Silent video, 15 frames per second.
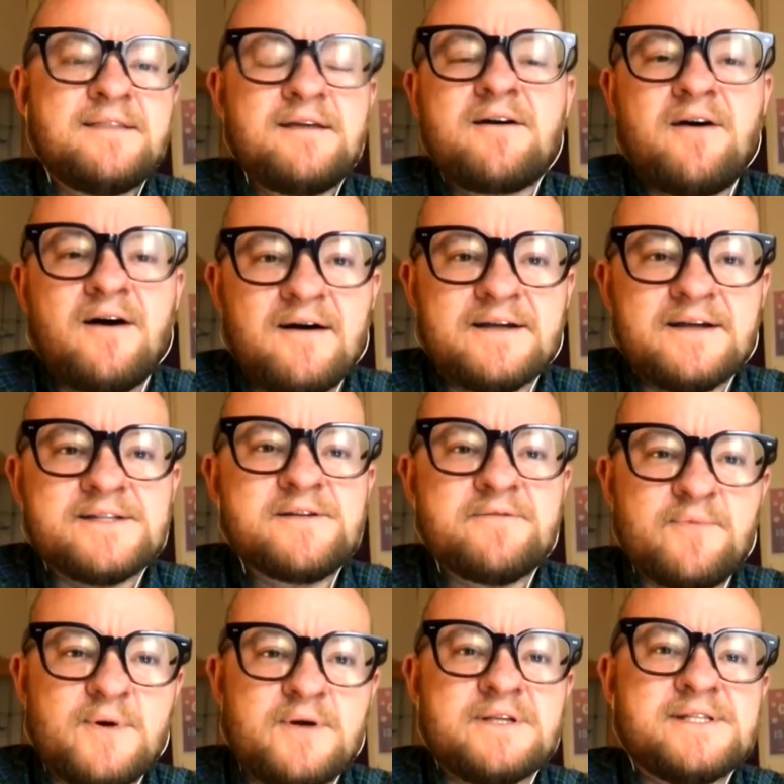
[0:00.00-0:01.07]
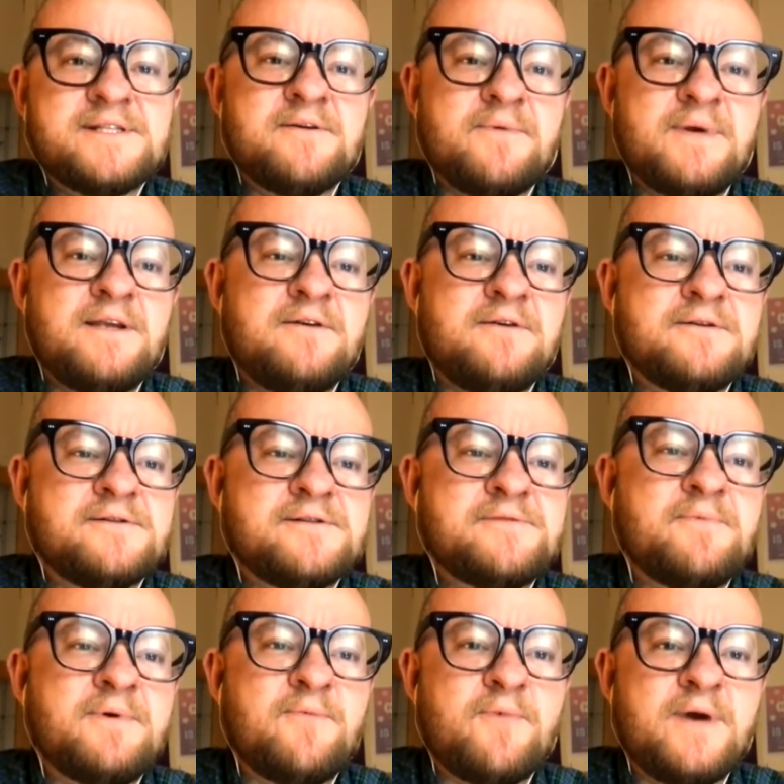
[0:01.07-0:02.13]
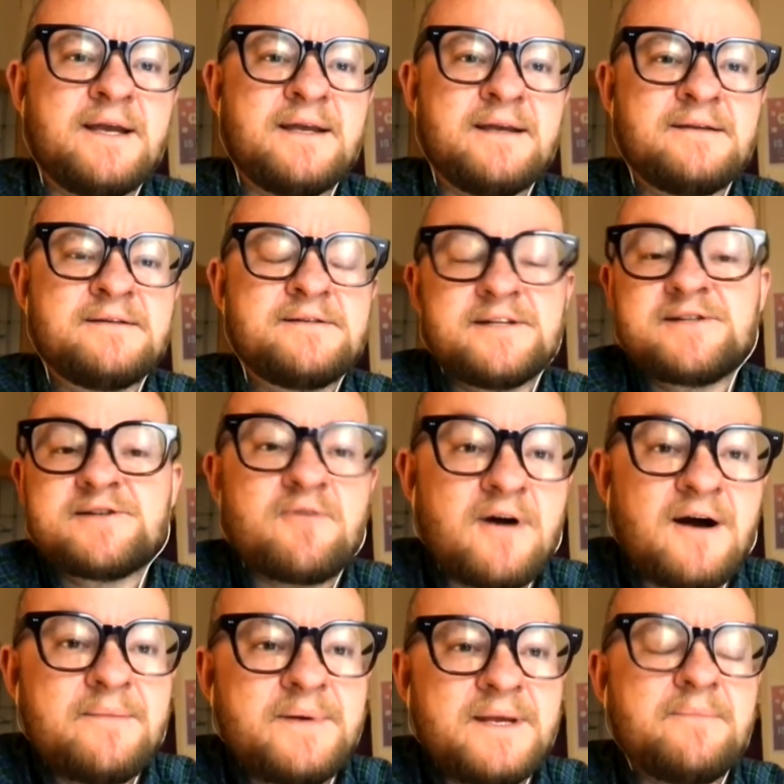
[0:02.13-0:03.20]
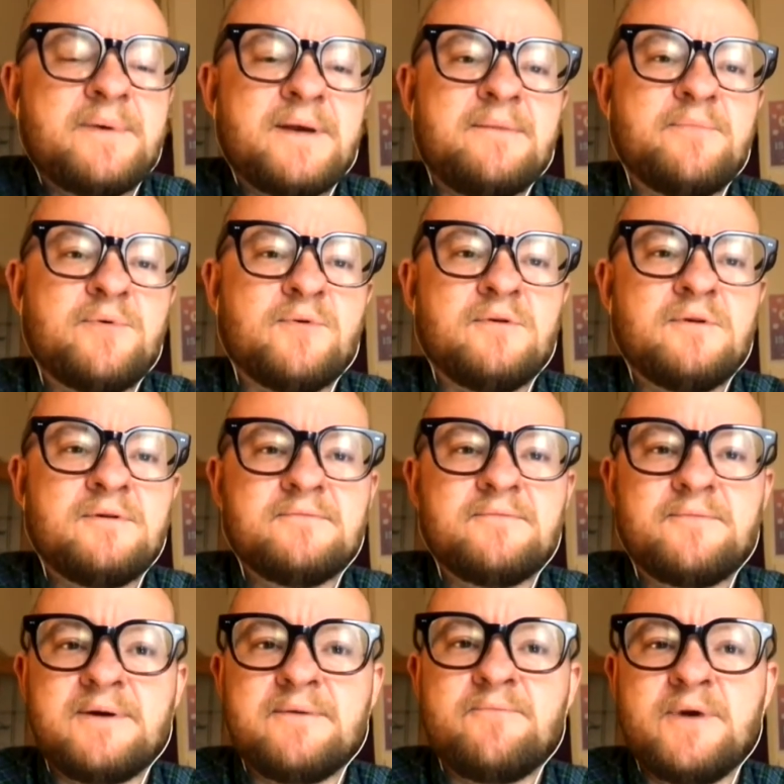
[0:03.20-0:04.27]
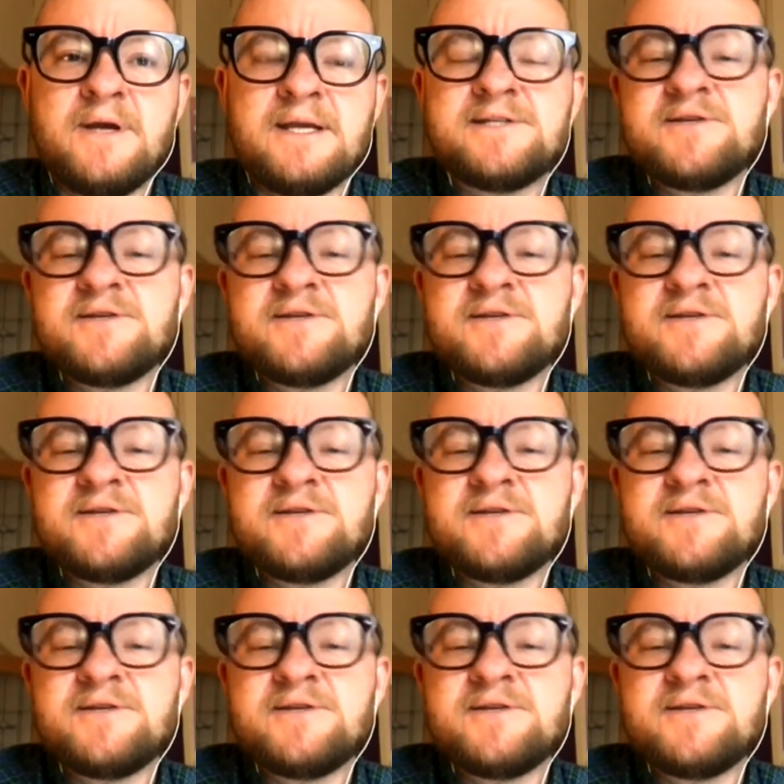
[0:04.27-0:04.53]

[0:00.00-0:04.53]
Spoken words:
are the kinds of words that we use when we're describing people, when we're